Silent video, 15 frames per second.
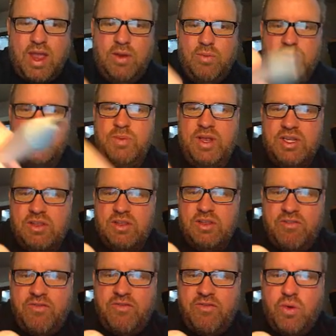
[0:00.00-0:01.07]
which means the
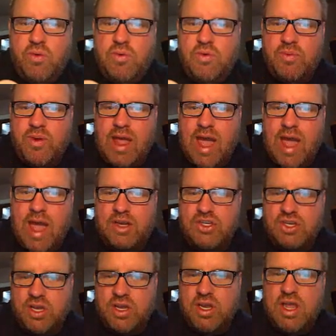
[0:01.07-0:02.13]
forward
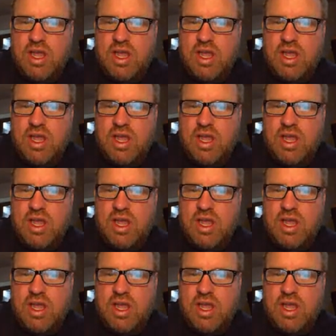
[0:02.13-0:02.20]
reaction